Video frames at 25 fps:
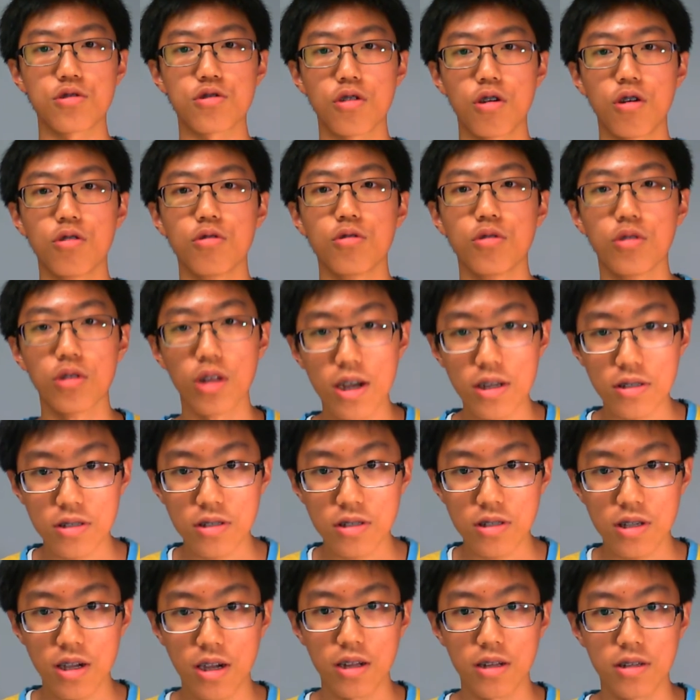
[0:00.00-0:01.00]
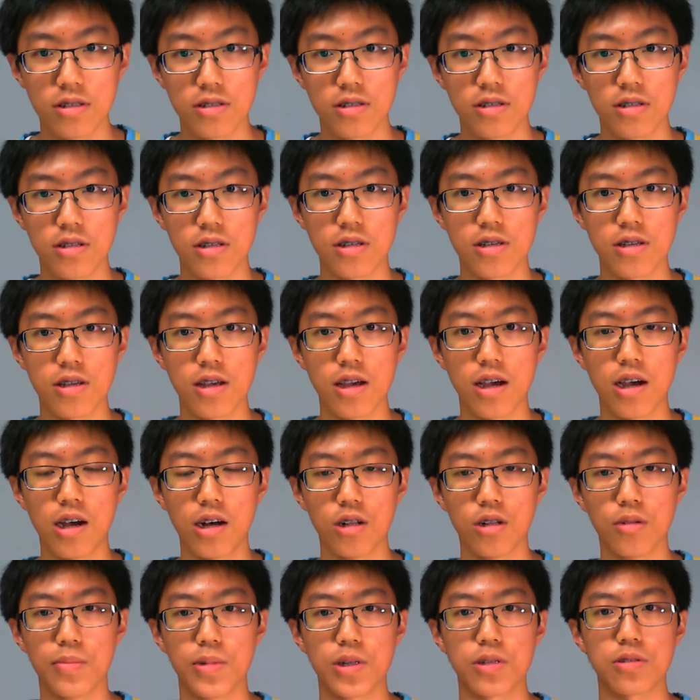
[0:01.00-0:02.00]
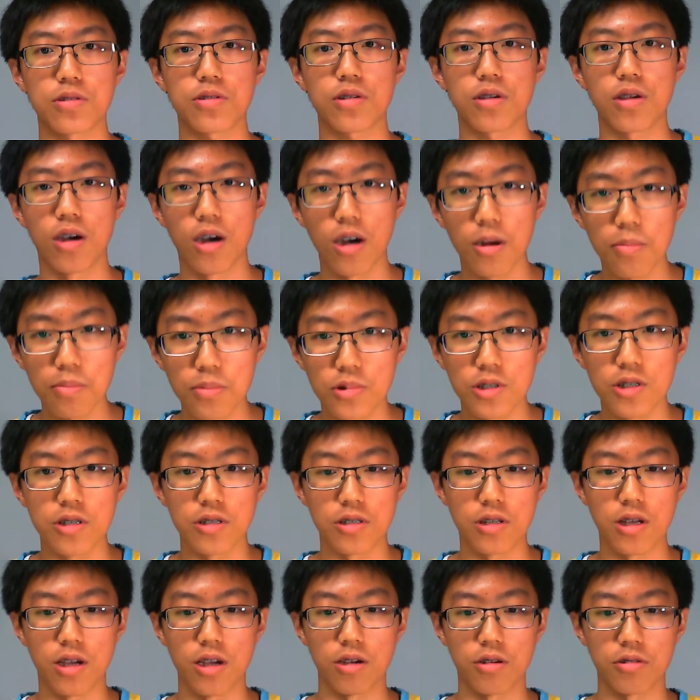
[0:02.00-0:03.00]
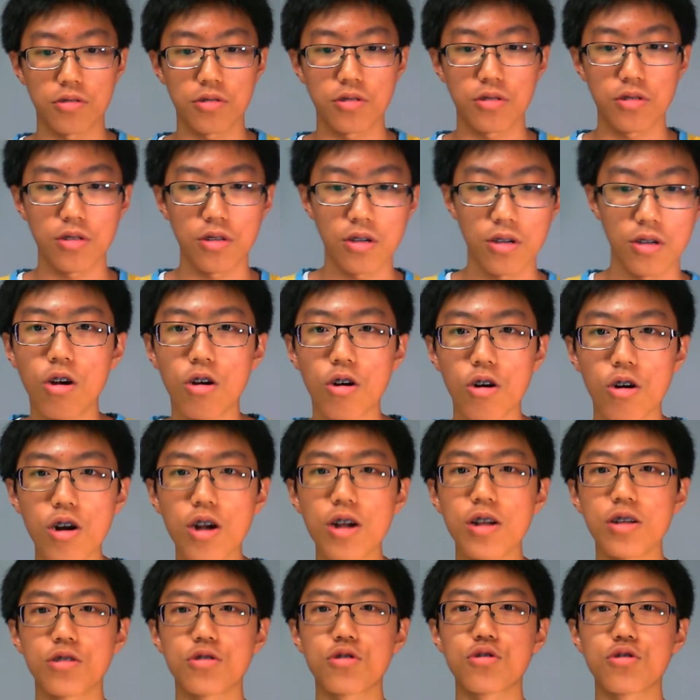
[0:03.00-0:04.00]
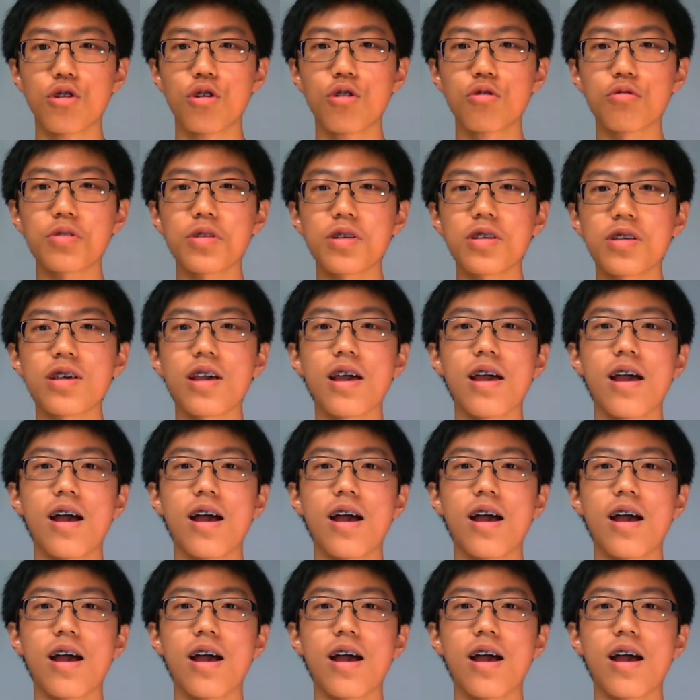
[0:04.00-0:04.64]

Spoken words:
so let's get into the Element Cup details. Alright, so the